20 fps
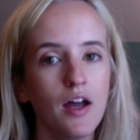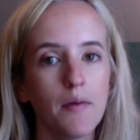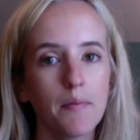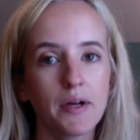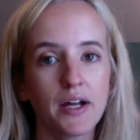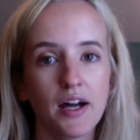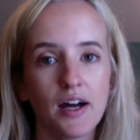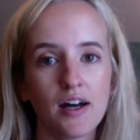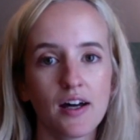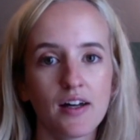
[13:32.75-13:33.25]

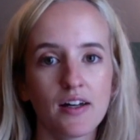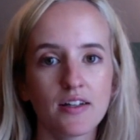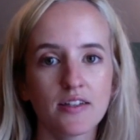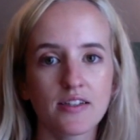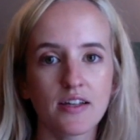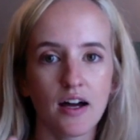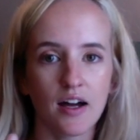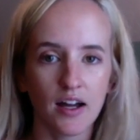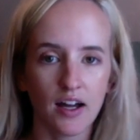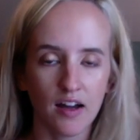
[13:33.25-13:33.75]
because
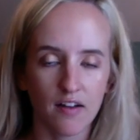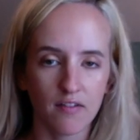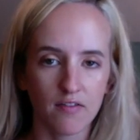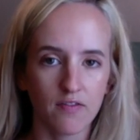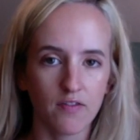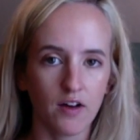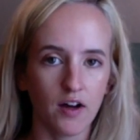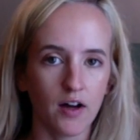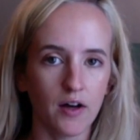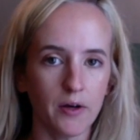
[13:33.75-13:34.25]
I
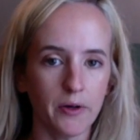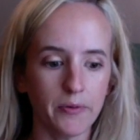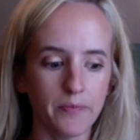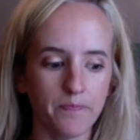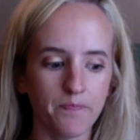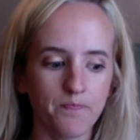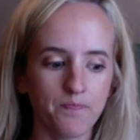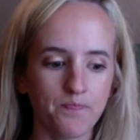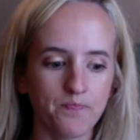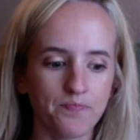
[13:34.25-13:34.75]

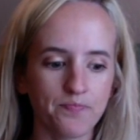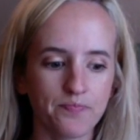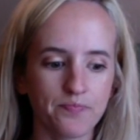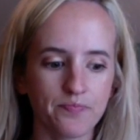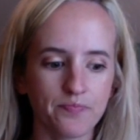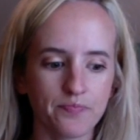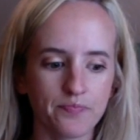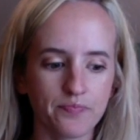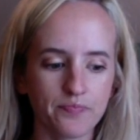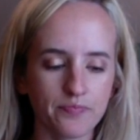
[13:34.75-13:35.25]
have
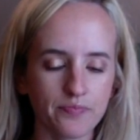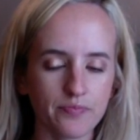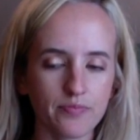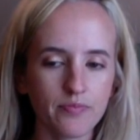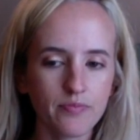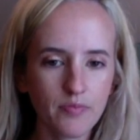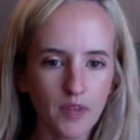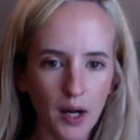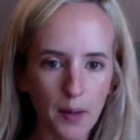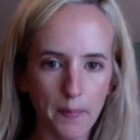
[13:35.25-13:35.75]

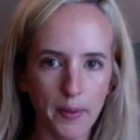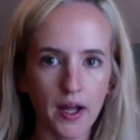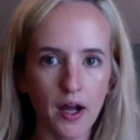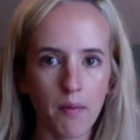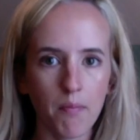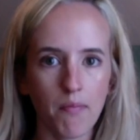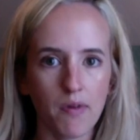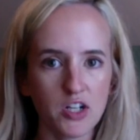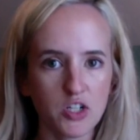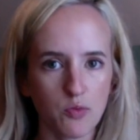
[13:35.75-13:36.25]

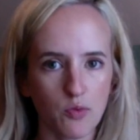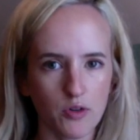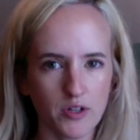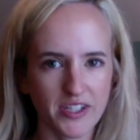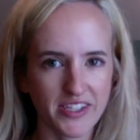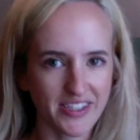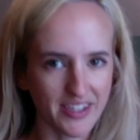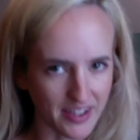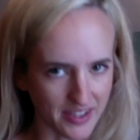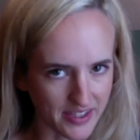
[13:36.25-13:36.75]
become much more
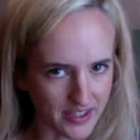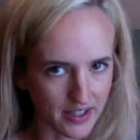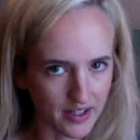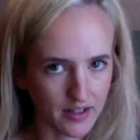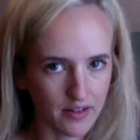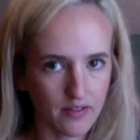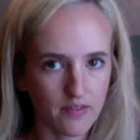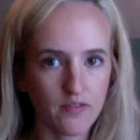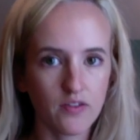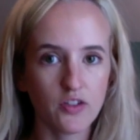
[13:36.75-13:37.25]

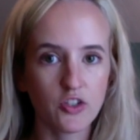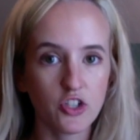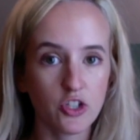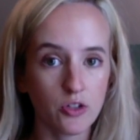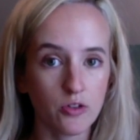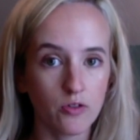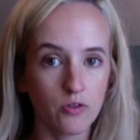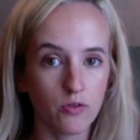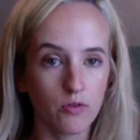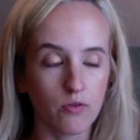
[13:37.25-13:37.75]
sensitive
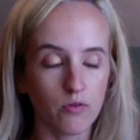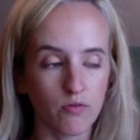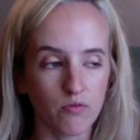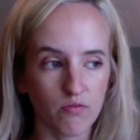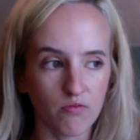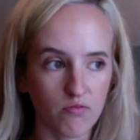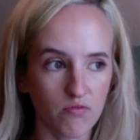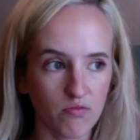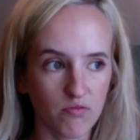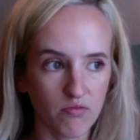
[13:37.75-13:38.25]
to
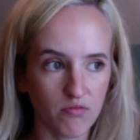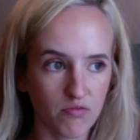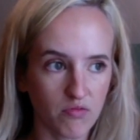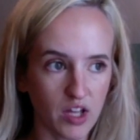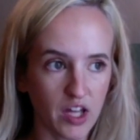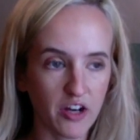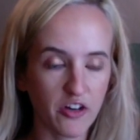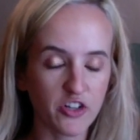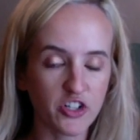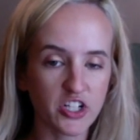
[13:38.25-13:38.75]

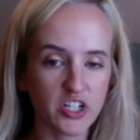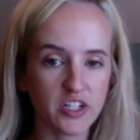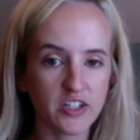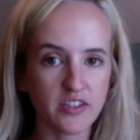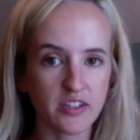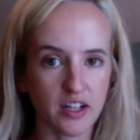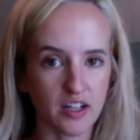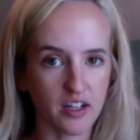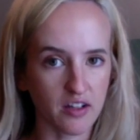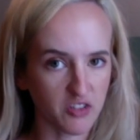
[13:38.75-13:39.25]

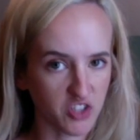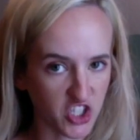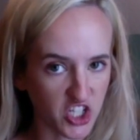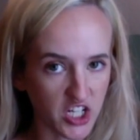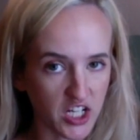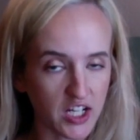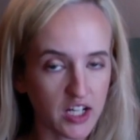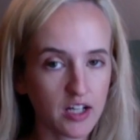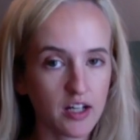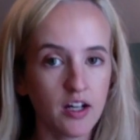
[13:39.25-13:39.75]
energies like
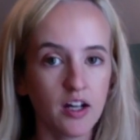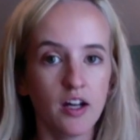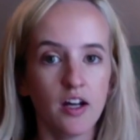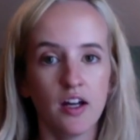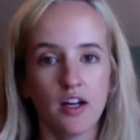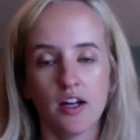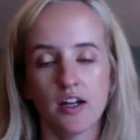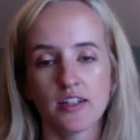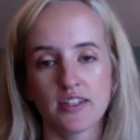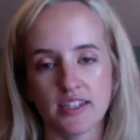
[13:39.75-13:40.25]
chi.
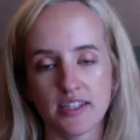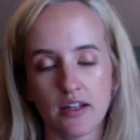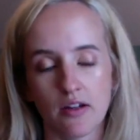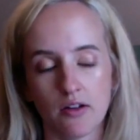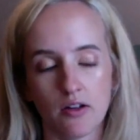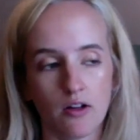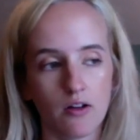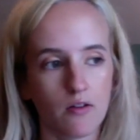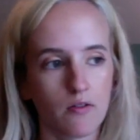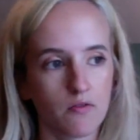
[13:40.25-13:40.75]
It's
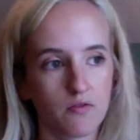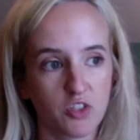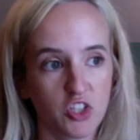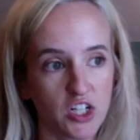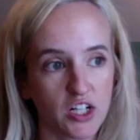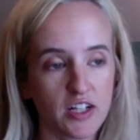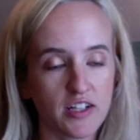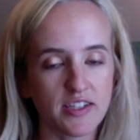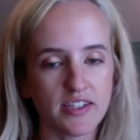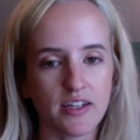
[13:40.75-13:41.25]
chi
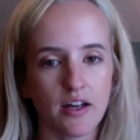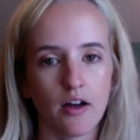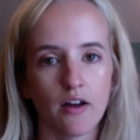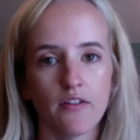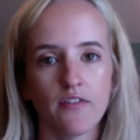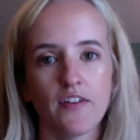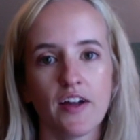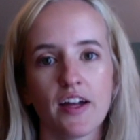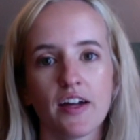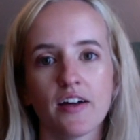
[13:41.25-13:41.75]

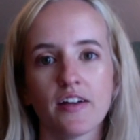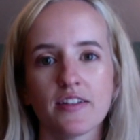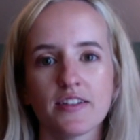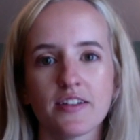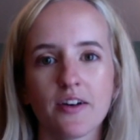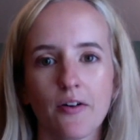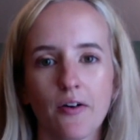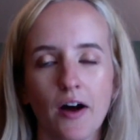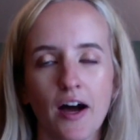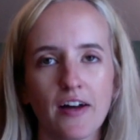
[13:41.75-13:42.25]
itself, and
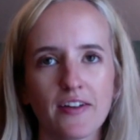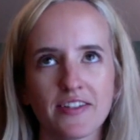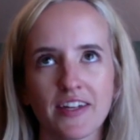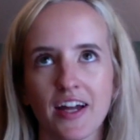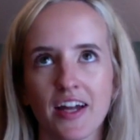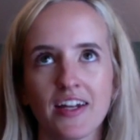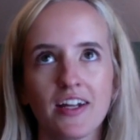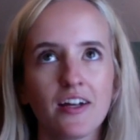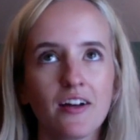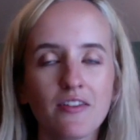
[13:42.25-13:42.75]
so I was I
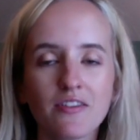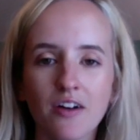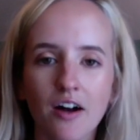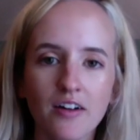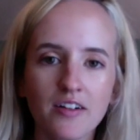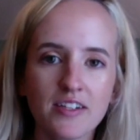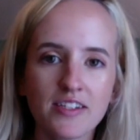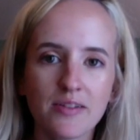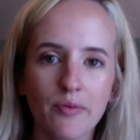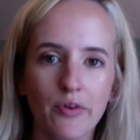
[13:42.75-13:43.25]
need to go talk
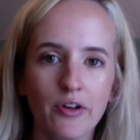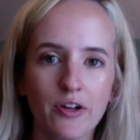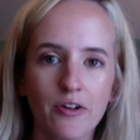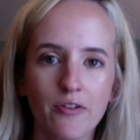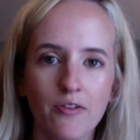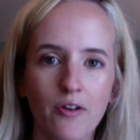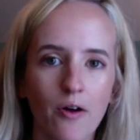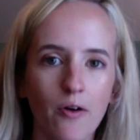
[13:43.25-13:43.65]
to someone who